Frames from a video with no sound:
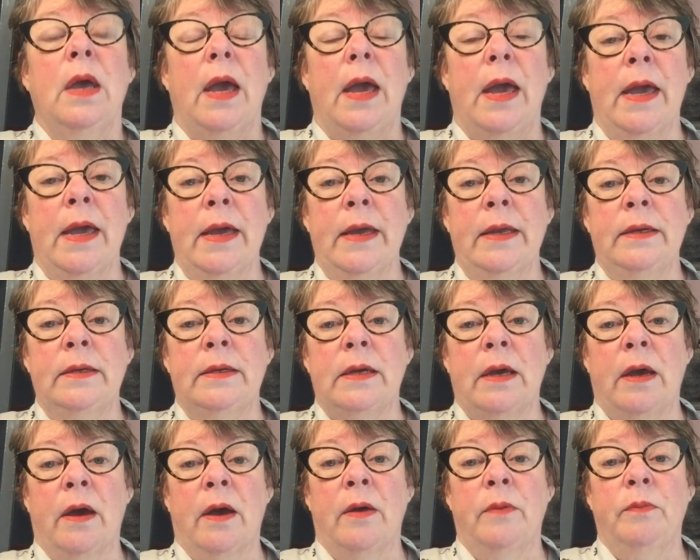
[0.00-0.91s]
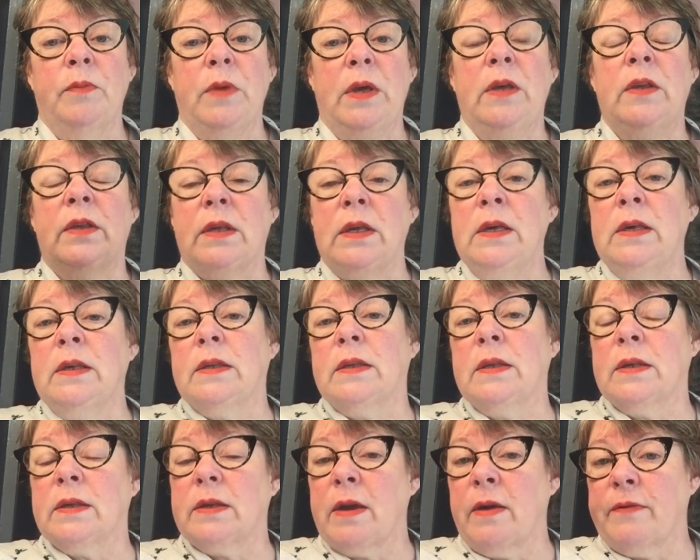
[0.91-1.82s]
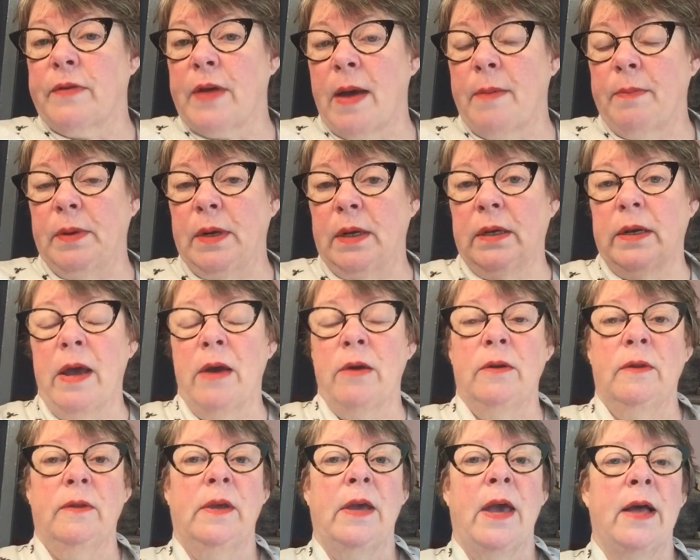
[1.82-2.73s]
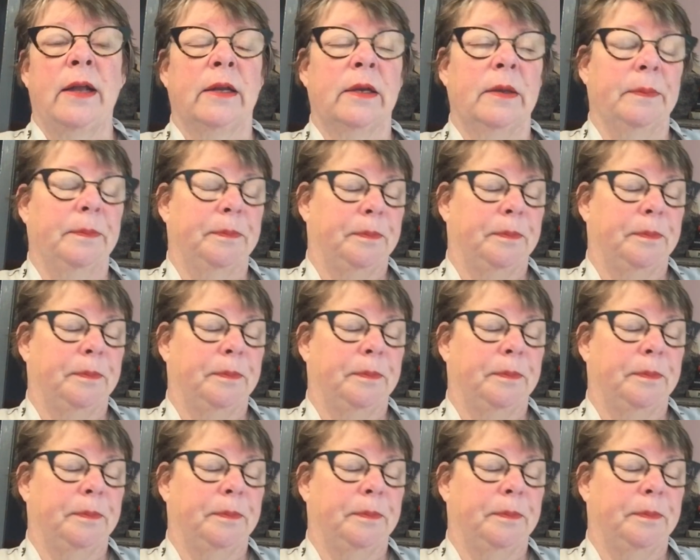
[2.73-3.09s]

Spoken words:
and he sees the stuff happening down in the alley.